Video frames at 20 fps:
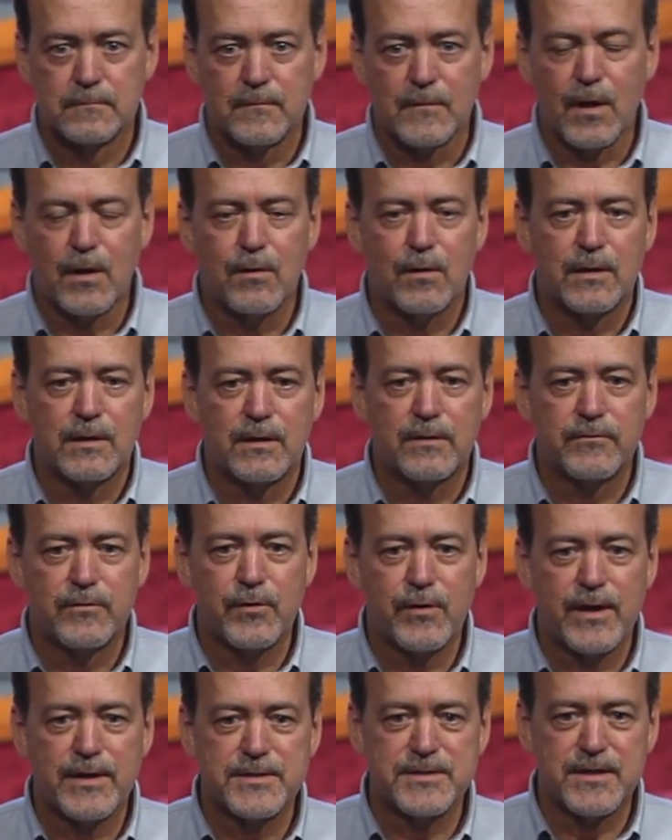Oh, I love
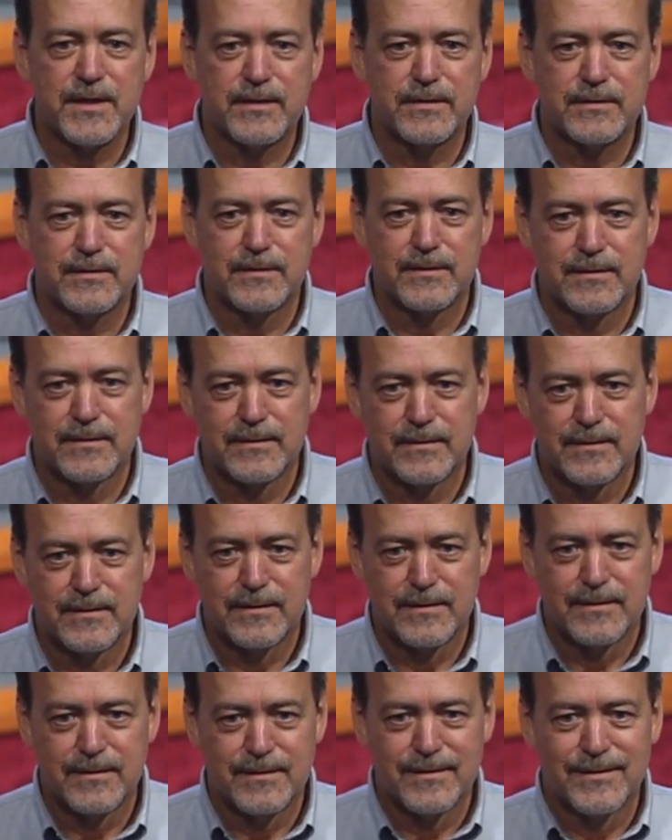your accent.
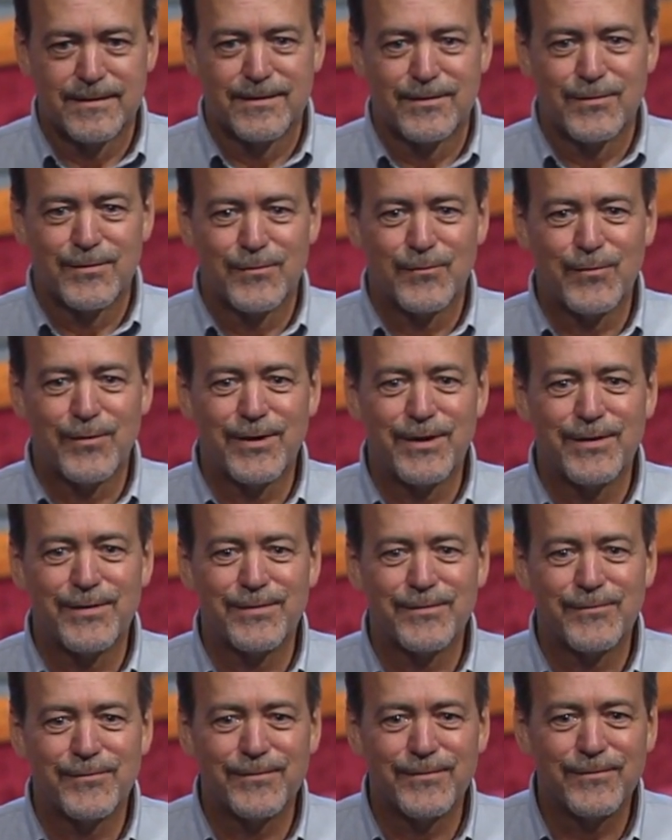Where
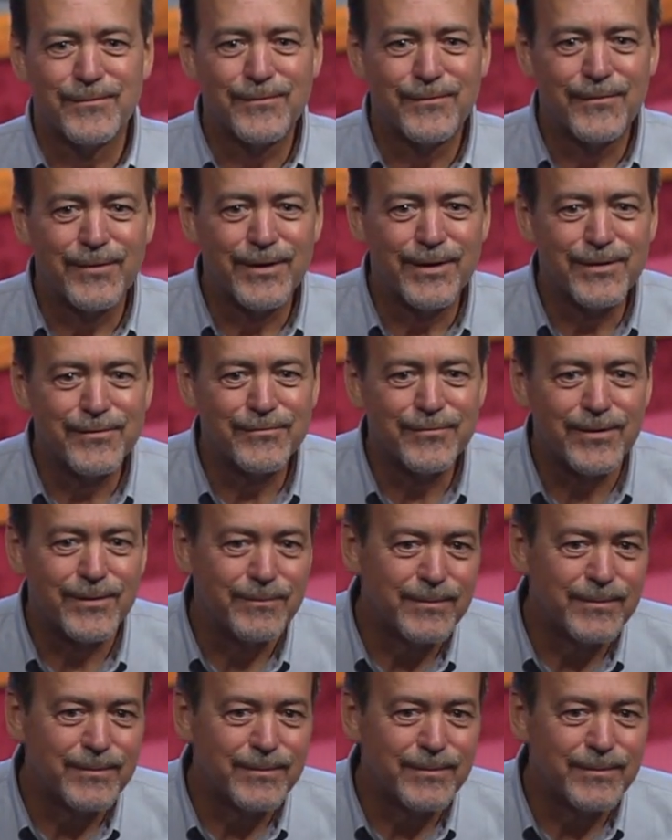are you from?